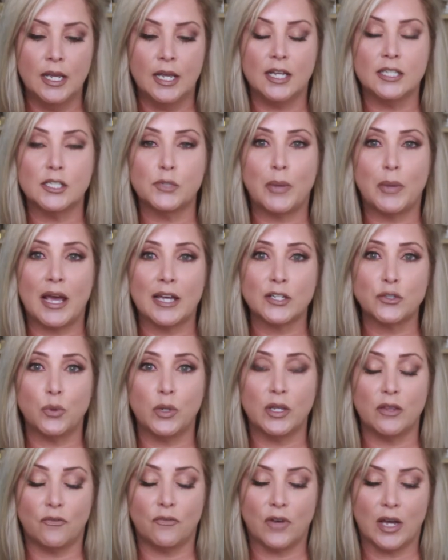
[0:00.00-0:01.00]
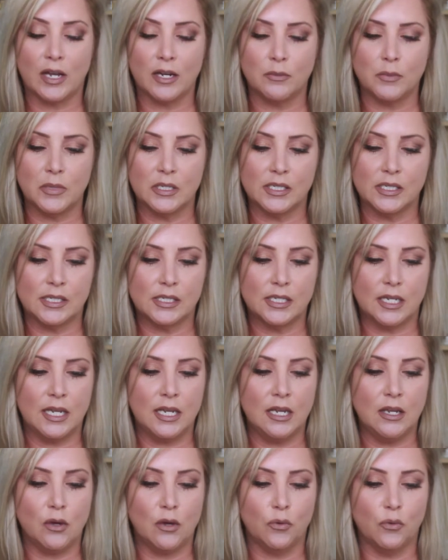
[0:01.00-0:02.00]
It's packed with vitamin
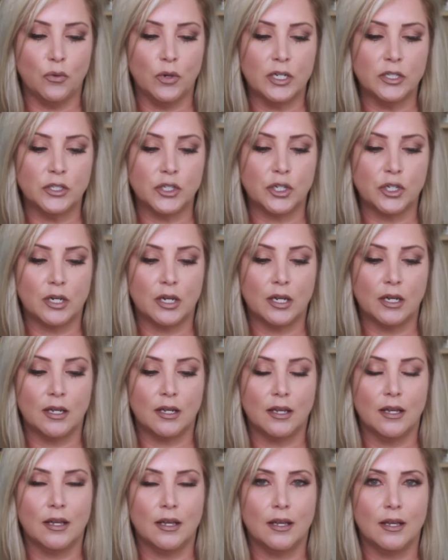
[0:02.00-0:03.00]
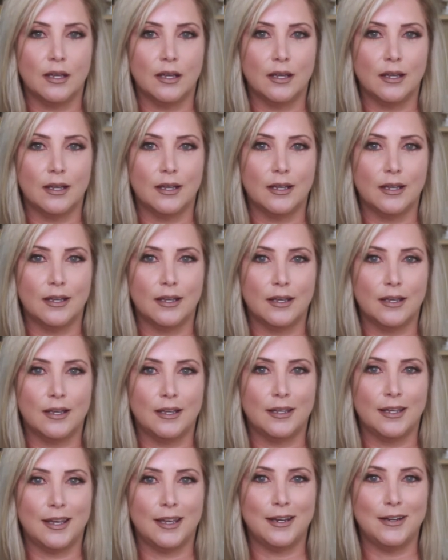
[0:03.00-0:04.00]
C, rich
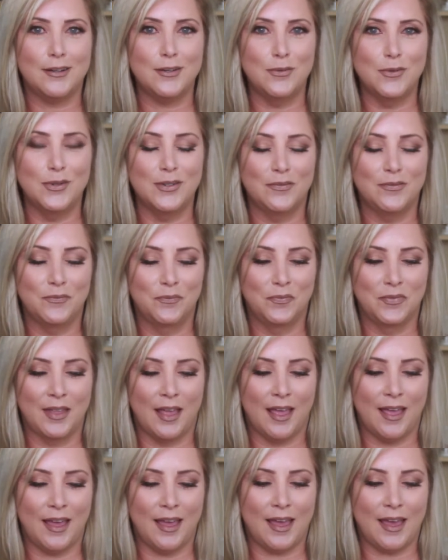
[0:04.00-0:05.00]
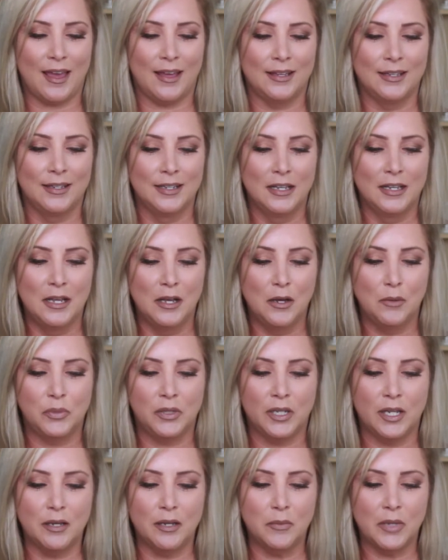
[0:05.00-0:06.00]
kakadu
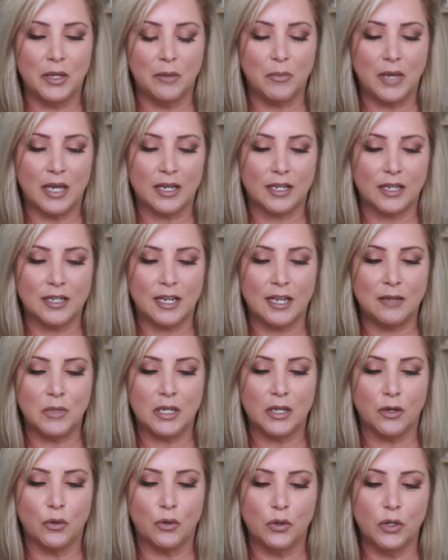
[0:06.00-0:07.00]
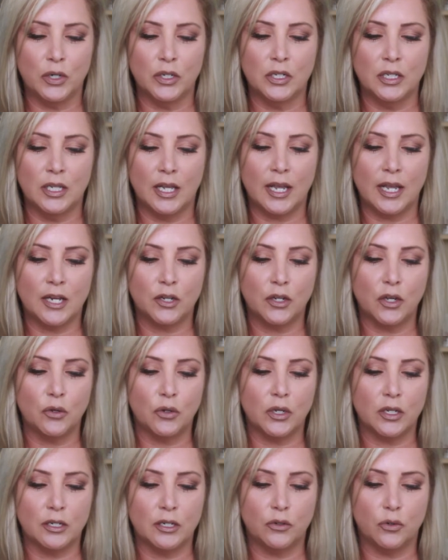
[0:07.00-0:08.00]
plum, macadamia oil, and
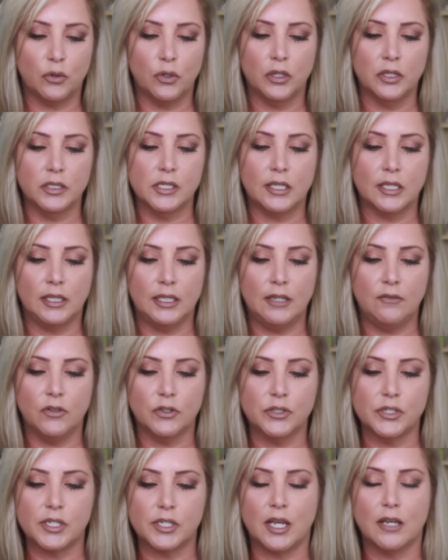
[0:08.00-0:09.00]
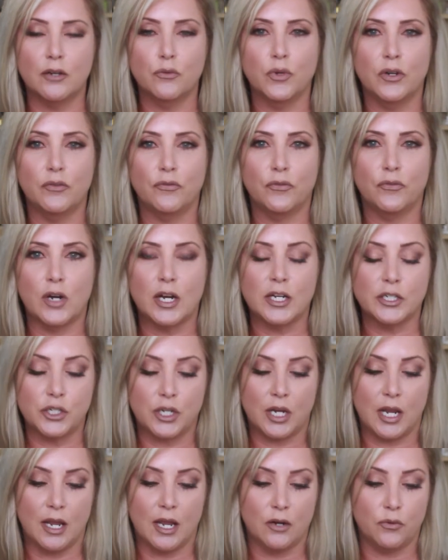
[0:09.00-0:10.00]
coconut oil to leave your skin
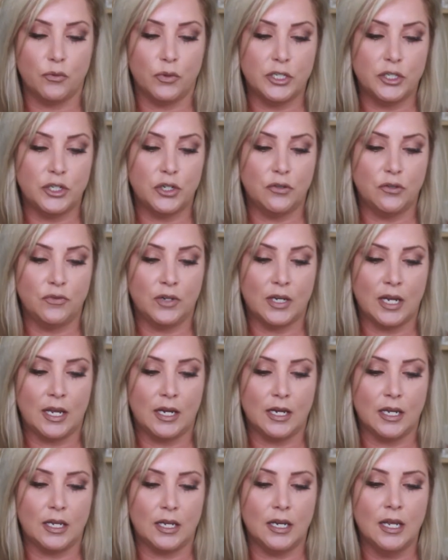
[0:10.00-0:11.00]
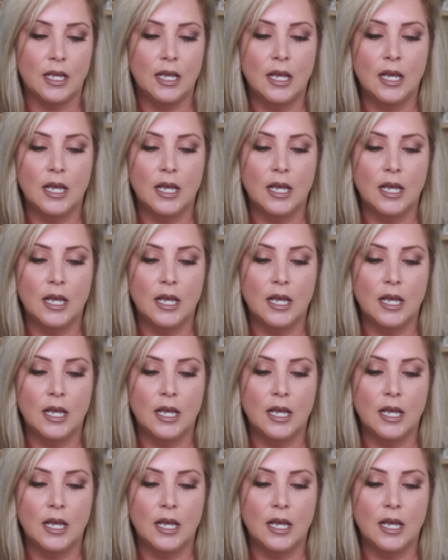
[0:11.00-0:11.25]
refreshed and rejuvenated.